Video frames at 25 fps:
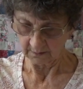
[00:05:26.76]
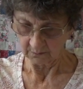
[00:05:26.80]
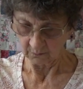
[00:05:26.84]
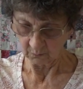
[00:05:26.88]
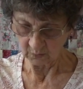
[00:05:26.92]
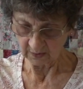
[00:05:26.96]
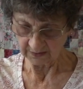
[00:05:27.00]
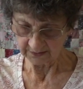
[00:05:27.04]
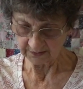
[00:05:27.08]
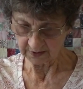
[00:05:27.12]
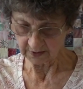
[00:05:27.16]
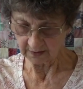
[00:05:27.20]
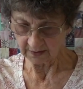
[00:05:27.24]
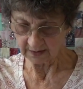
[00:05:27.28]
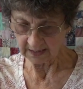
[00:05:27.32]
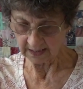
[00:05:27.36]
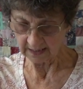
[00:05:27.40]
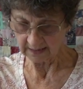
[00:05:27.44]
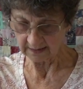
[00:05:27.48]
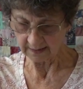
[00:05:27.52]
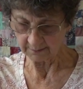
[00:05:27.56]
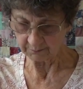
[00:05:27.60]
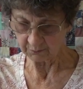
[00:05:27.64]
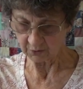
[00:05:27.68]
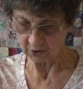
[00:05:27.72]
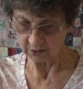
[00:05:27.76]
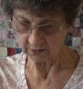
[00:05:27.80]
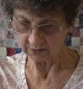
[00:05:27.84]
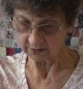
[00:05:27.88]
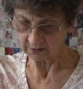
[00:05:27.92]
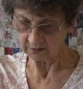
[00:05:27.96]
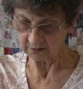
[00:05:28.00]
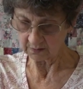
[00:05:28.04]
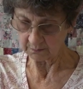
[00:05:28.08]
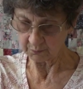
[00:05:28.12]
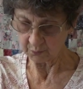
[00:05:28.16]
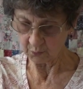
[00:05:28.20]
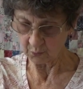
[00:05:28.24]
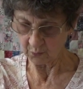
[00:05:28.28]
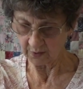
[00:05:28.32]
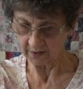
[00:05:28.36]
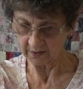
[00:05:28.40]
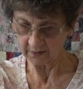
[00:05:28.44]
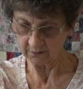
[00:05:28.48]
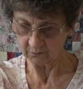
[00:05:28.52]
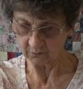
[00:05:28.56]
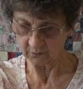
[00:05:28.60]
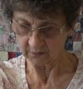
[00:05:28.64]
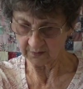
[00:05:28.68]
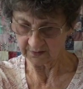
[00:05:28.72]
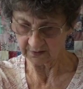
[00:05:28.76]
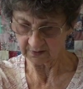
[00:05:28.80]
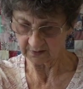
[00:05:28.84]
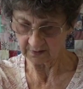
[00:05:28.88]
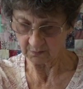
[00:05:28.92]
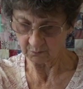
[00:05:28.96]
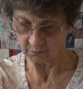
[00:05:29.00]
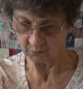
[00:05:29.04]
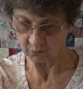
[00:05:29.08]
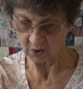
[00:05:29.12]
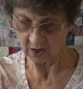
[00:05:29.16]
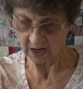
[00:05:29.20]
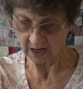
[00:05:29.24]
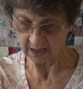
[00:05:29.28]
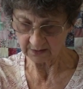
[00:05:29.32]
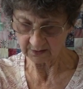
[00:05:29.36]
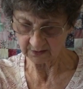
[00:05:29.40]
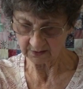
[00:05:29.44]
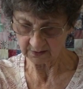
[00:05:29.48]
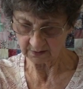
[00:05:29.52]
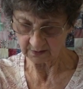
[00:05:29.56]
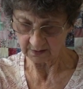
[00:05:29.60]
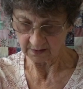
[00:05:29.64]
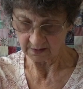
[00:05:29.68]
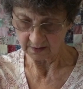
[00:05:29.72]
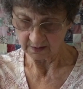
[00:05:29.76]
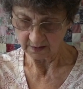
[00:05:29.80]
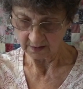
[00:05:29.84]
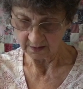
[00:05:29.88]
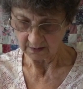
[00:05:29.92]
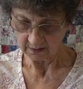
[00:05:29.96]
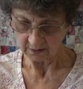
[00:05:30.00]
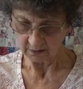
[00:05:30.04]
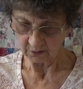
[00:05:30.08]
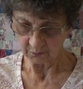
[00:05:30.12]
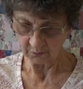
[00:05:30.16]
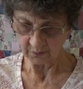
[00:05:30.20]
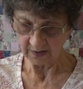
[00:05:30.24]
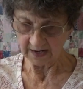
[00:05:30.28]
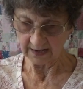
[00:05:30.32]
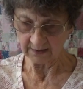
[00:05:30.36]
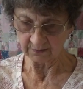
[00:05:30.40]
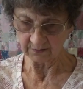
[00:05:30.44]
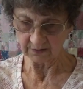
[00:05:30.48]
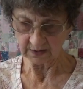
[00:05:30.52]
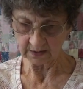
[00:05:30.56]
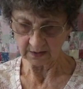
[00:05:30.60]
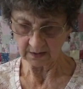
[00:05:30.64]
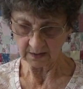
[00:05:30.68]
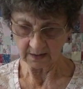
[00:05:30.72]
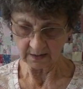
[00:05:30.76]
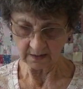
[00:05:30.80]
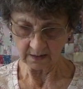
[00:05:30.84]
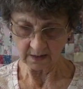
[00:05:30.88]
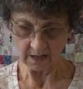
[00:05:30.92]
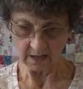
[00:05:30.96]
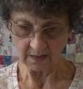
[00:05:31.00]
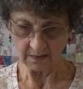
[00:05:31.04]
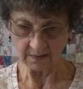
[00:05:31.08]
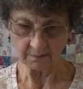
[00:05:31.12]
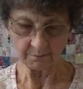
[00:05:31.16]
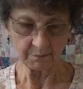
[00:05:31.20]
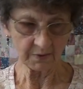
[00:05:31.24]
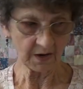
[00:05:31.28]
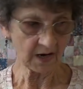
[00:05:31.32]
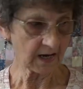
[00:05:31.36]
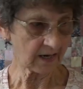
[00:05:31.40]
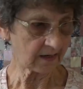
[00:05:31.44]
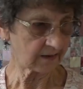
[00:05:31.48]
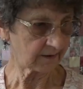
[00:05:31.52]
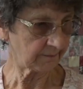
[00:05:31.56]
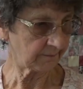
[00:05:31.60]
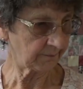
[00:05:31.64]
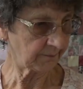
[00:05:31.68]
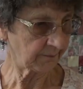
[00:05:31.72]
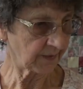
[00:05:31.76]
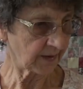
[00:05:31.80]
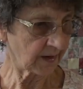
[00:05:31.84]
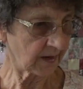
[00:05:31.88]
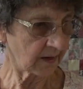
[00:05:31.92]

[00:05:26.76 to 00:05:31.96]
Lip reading: Once again, I'm going to support it with some rocks around it and on the bottom.